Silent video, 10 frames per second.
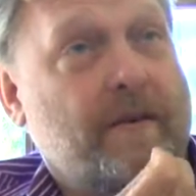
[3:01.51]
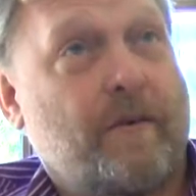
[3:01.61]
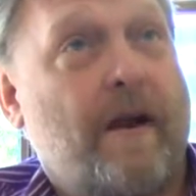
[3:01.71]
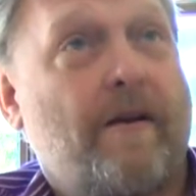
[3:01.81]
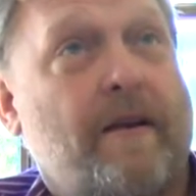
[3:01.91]

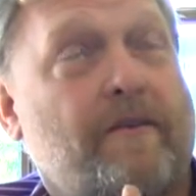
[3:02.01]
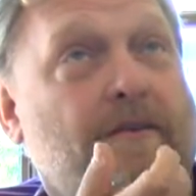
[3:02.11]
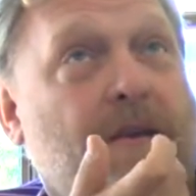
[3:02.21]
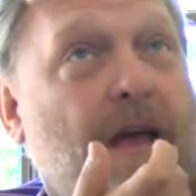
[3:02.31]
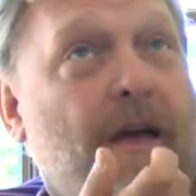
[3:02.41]

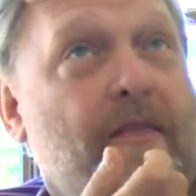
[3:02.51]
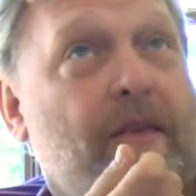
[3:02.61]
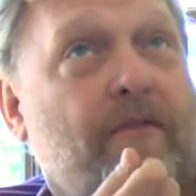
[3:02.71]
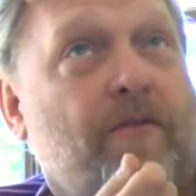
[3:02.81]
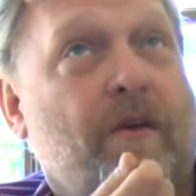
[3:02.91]
awareness and
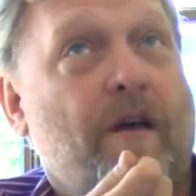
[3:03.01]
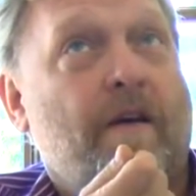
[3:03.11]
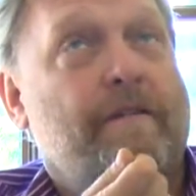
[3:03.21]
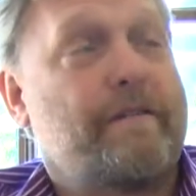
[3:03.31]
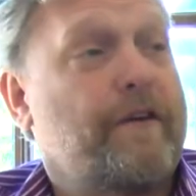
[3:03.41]
this
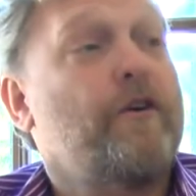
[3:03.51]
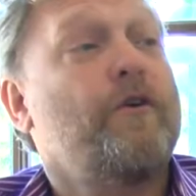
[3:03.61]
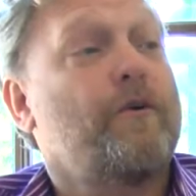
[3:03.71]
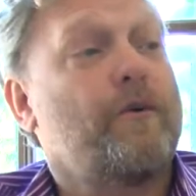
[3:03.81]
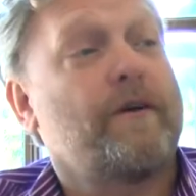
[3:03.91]

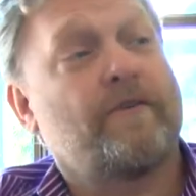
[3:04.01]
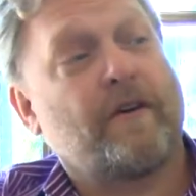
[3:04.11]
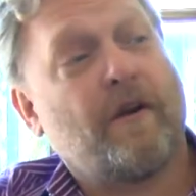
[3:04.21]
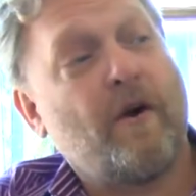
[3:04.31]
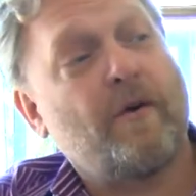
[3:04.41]
view is
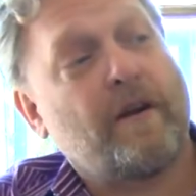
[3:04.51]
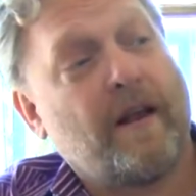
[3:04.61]
encoded